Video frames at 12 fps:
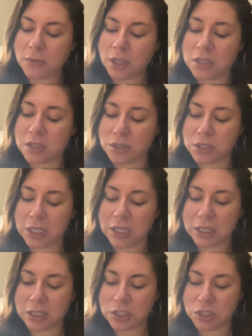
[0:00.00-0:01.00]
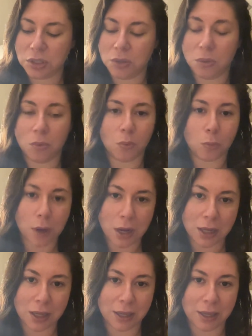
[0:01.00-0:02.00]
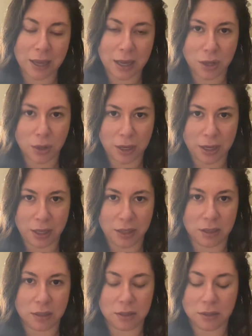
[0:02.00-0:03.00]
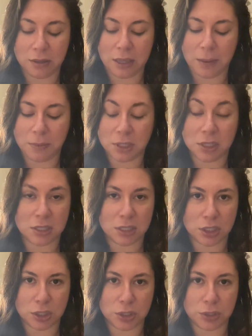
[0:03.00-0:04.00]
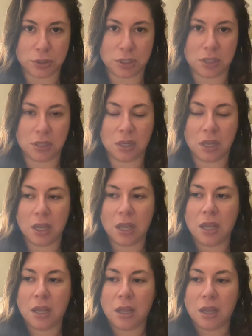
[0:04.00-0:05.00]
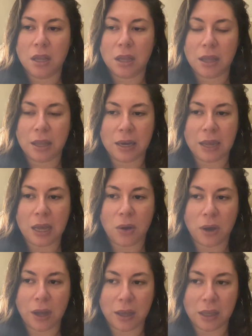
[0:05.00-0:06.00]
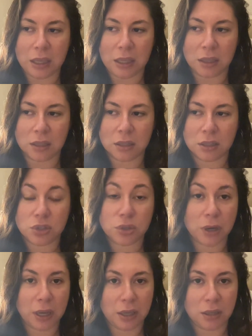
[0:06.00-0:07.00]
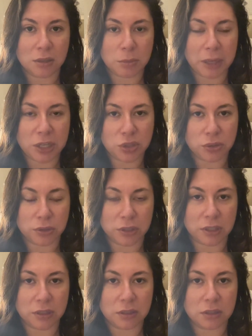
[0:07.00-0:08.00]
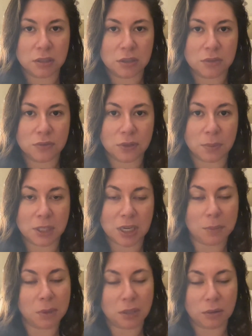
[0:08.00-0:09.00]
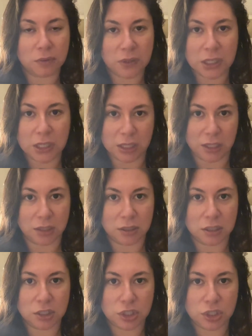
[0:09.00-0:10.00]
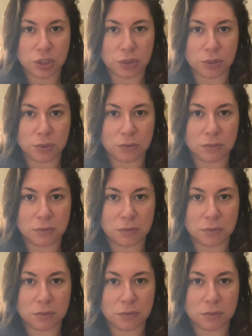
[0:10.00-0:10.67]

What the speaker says: So to get into how I came to this conclusion and how I trained my children from the time that they were very young to